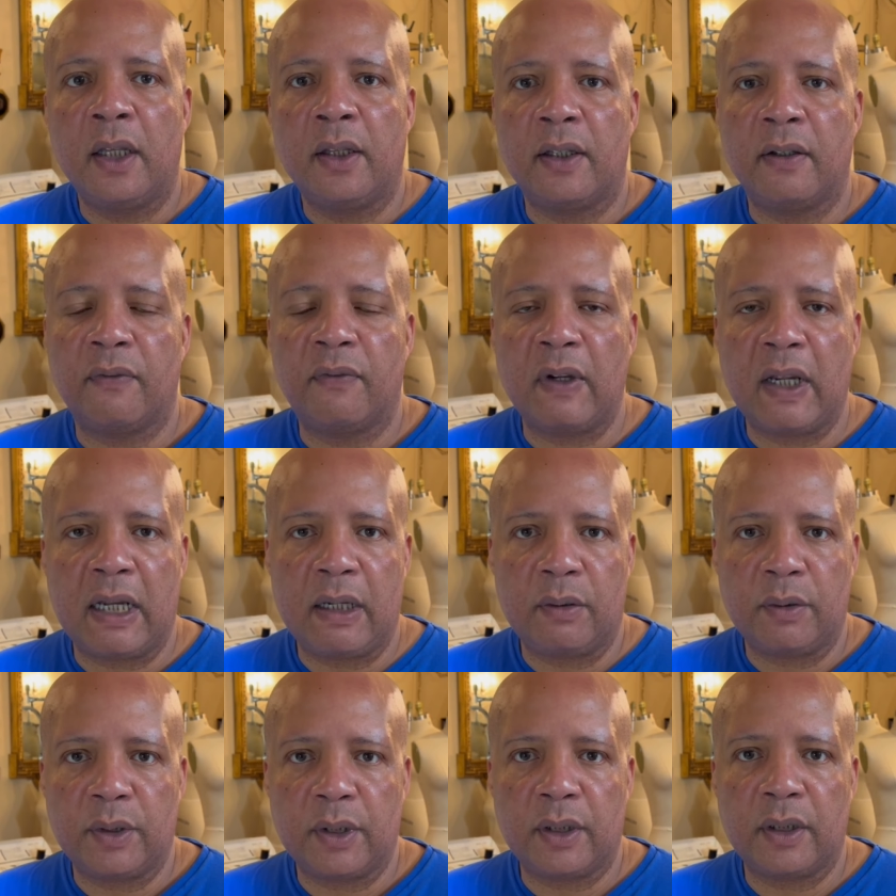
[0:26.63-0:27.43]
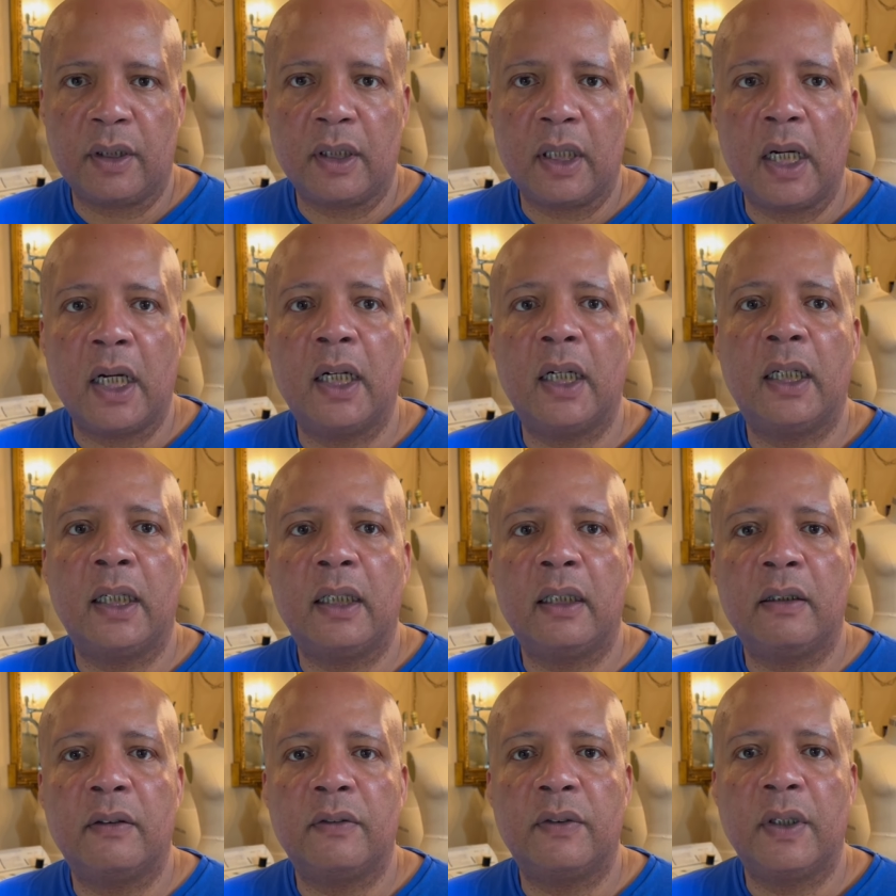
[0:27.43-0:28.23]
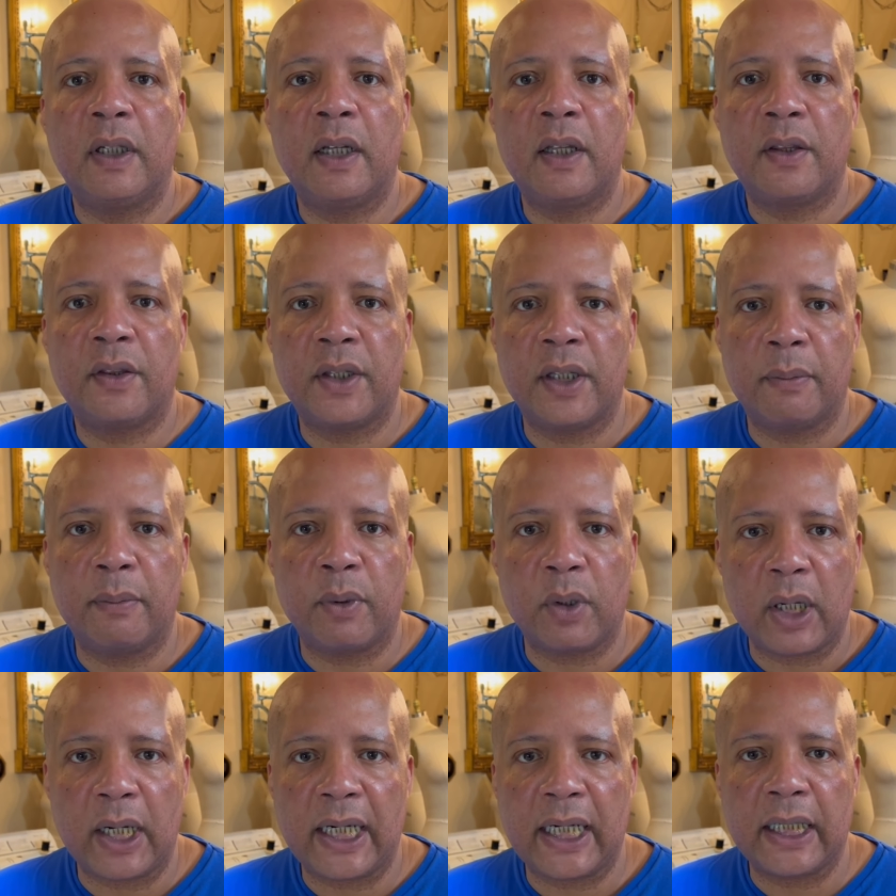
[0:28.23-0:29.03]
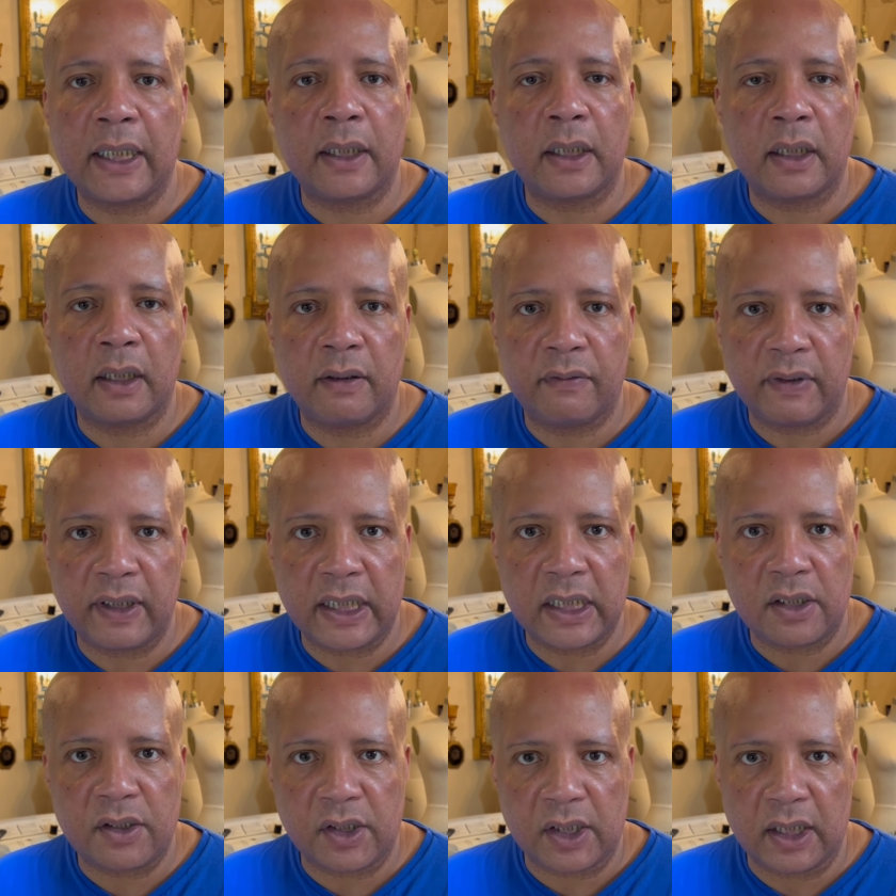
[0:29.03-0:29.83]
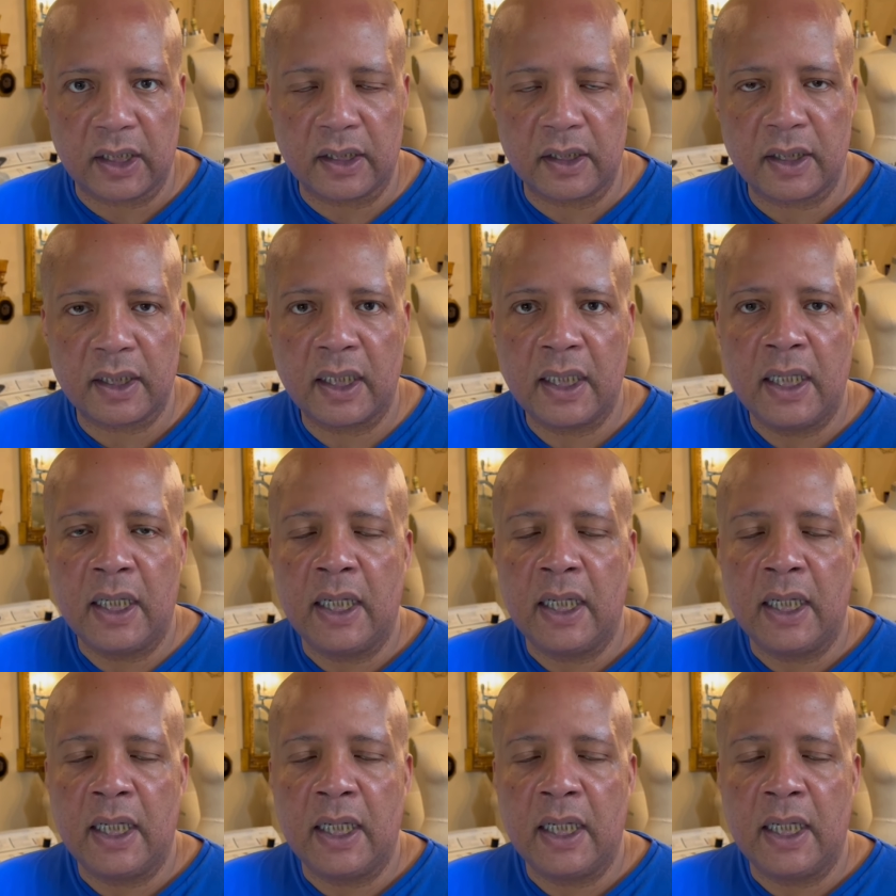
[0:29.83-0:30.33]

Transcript: the founder of the brand LaVincent.